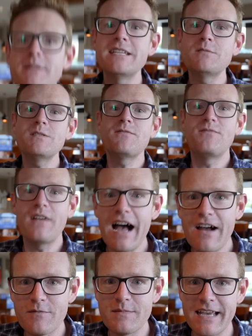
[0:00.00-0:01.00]
this was
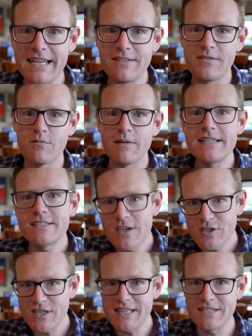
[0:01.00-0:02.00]
far from the end of the
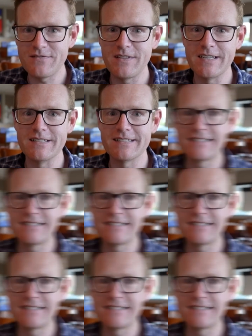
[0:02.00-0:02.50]
research in this field.